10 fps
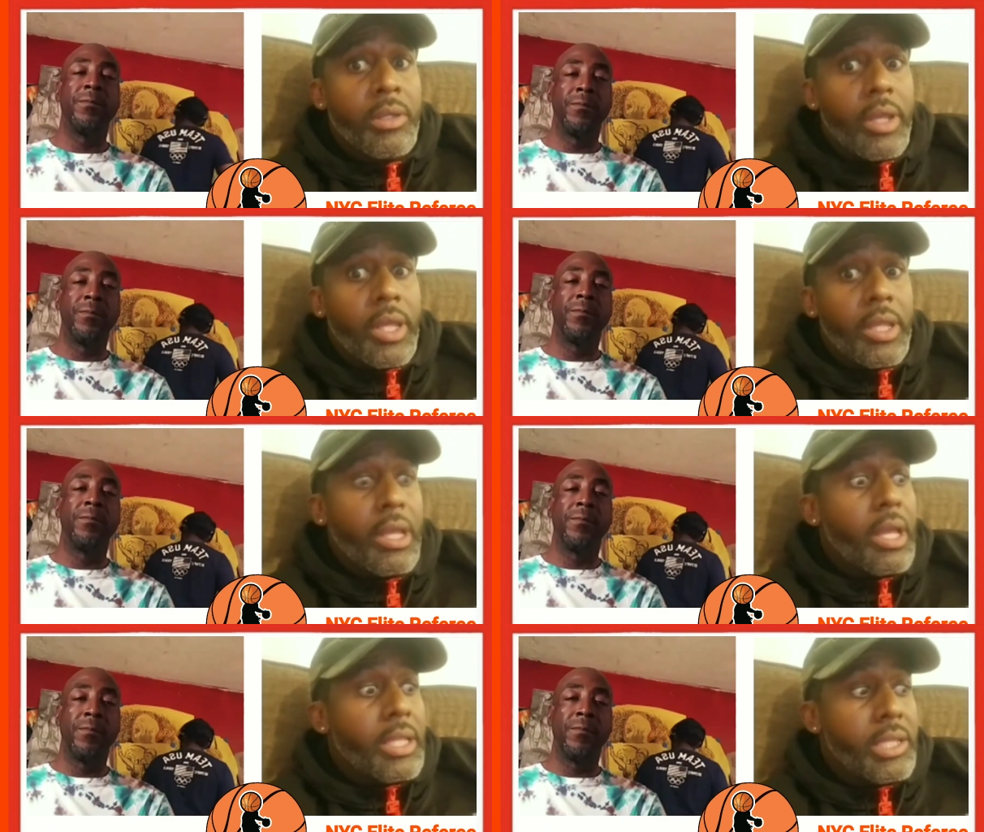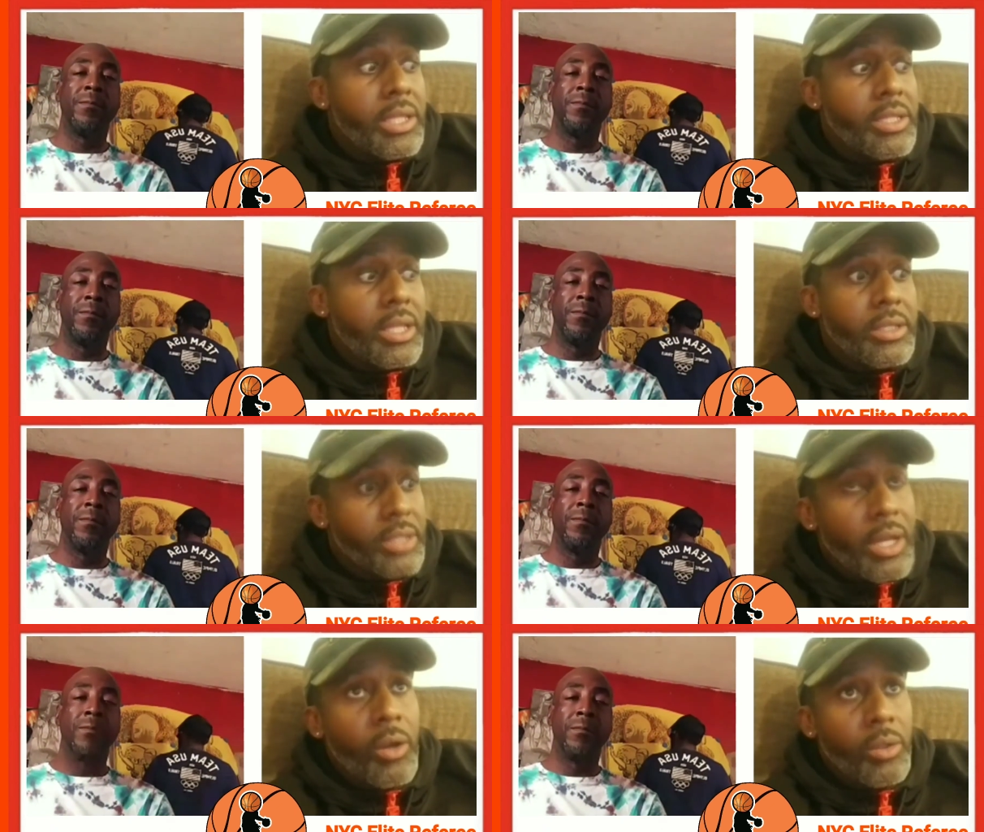Speaker 1: And the, the, the,
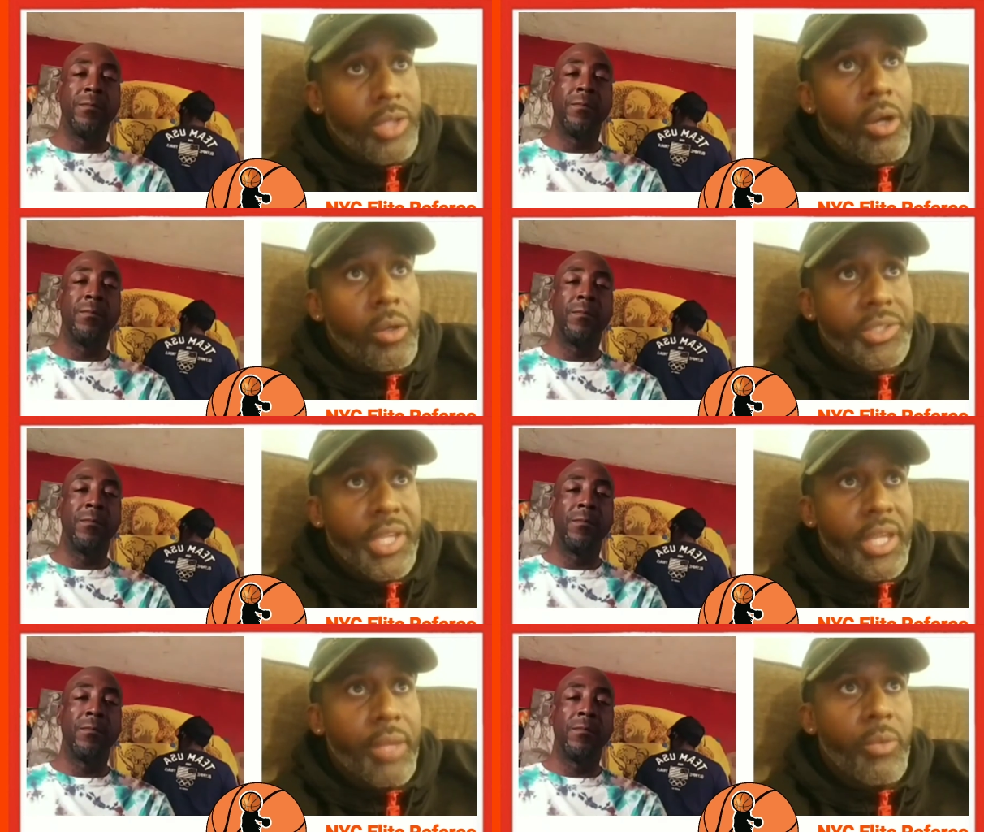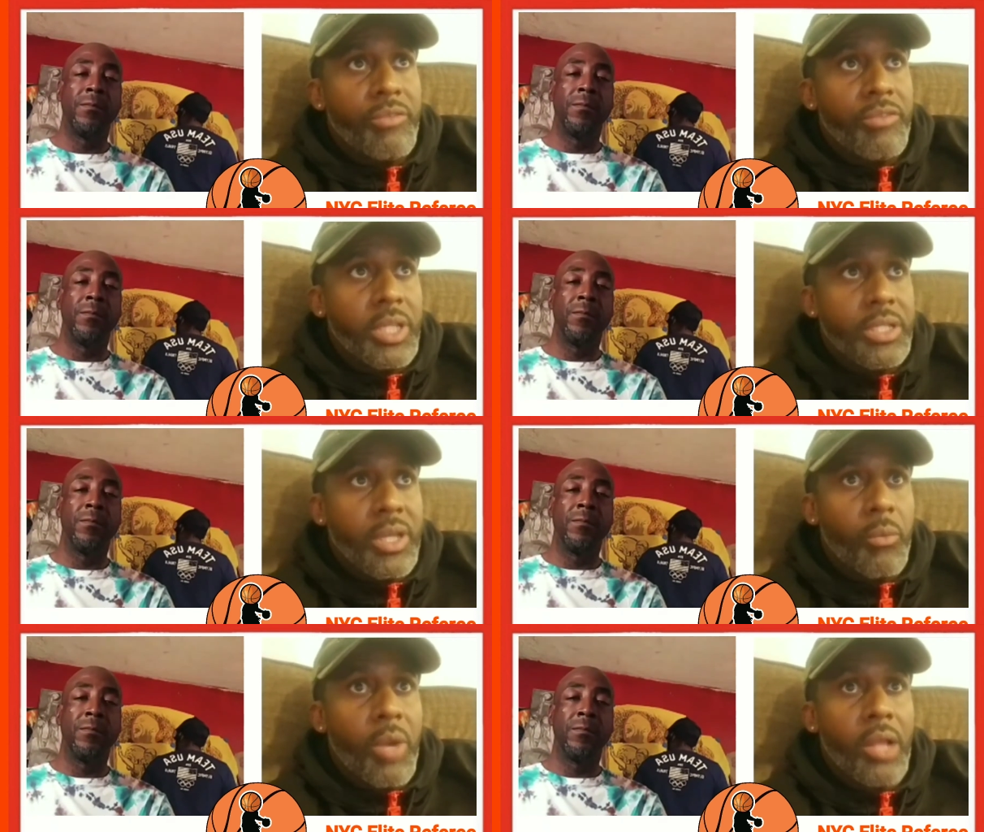whole, the whole team, we really did
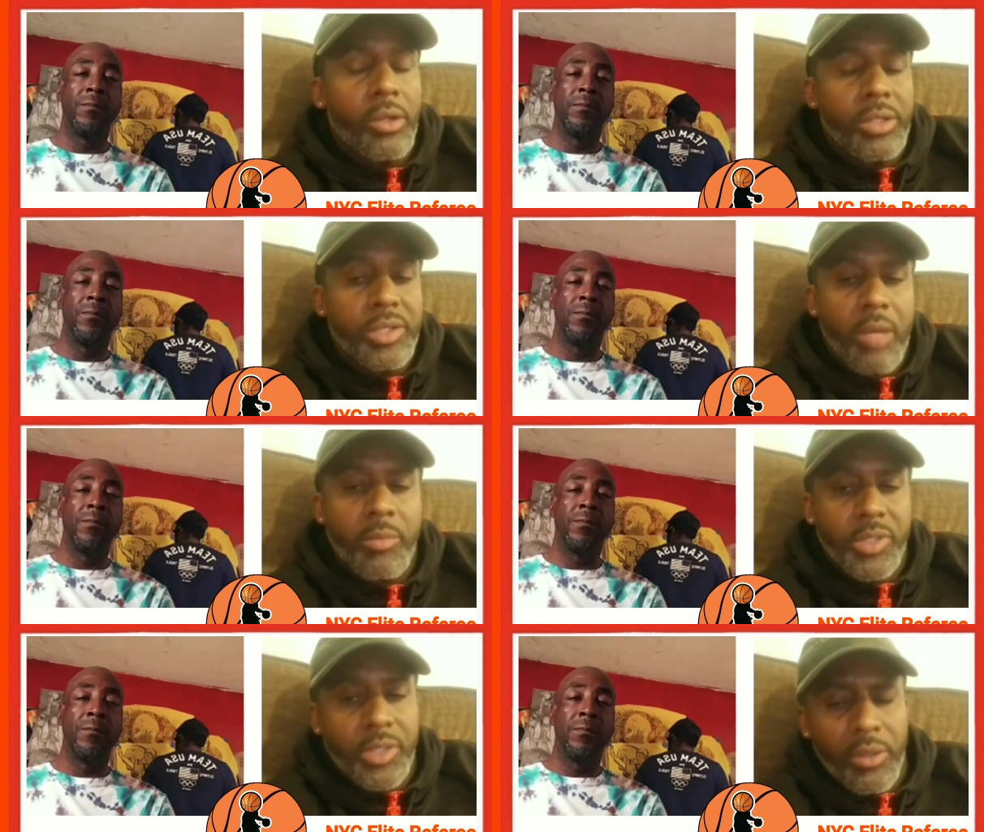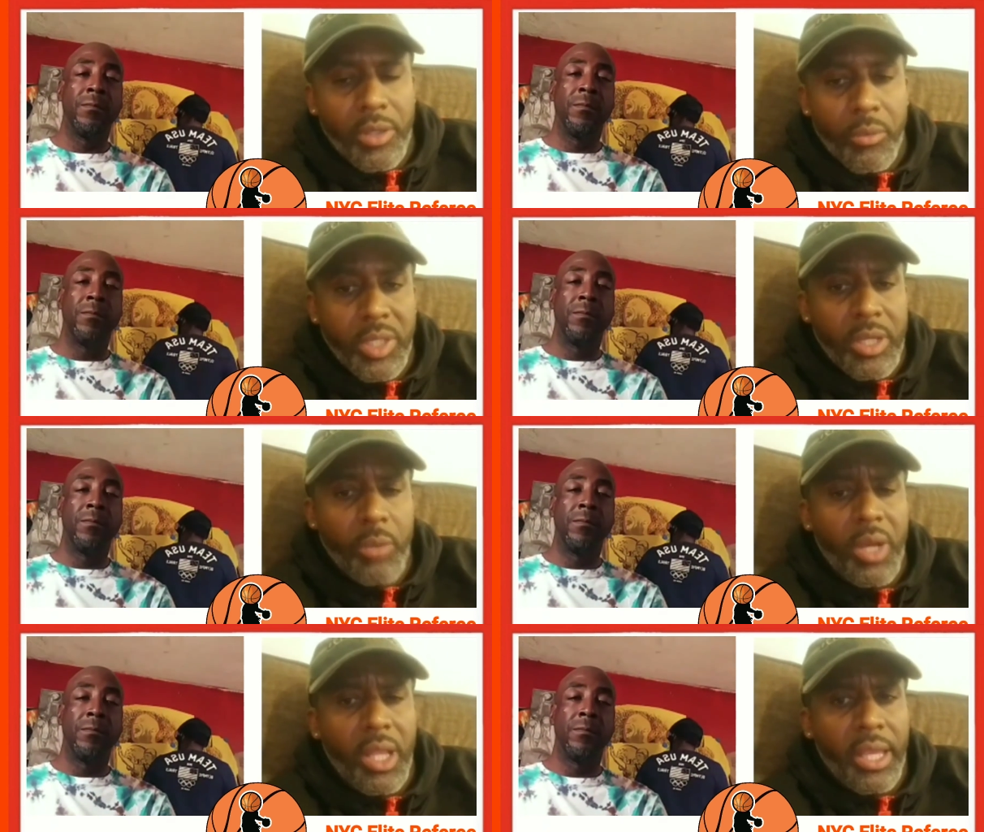well on the summer circuit. We did
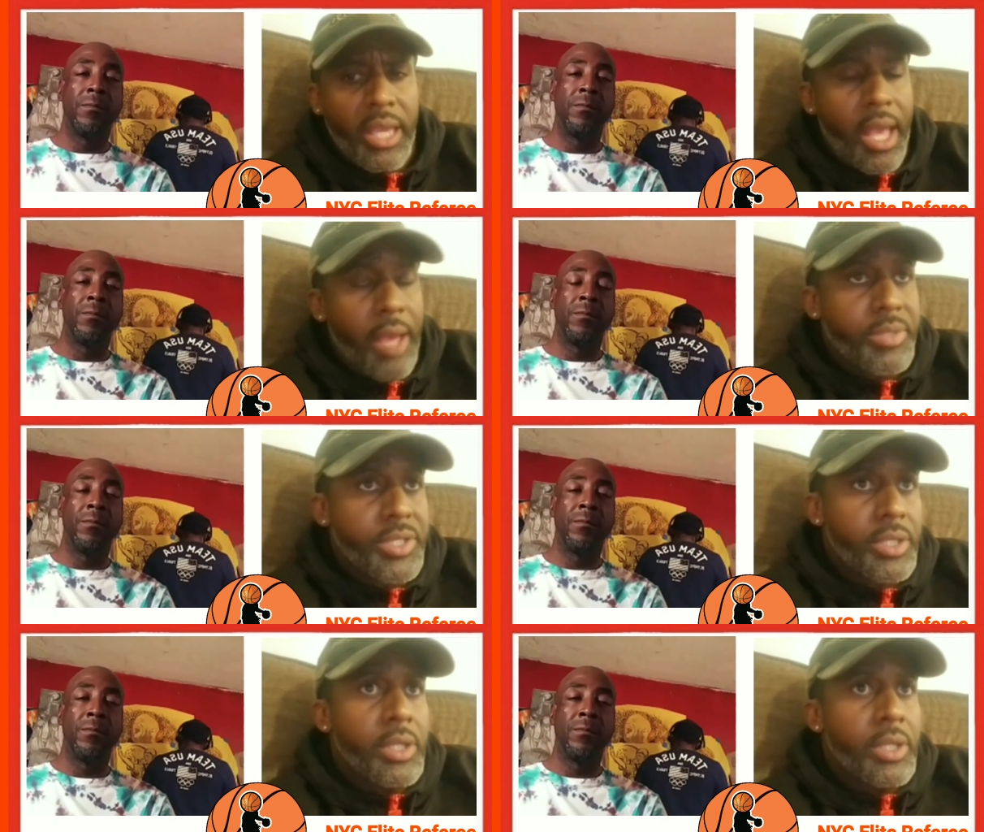well in camps.